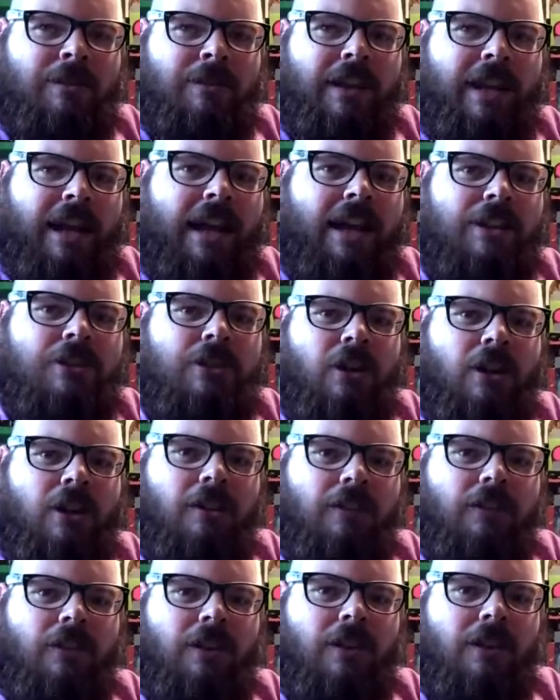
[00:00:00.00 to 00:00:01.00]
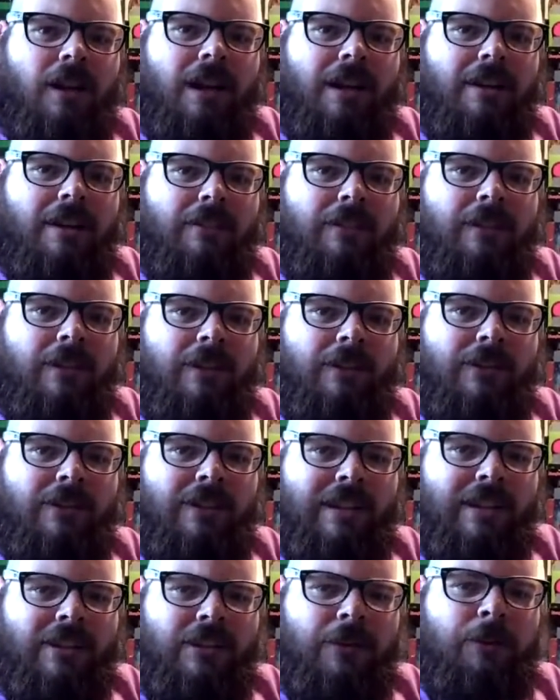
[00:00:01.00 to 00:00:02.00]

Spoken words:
sort of catch-all for a lot of those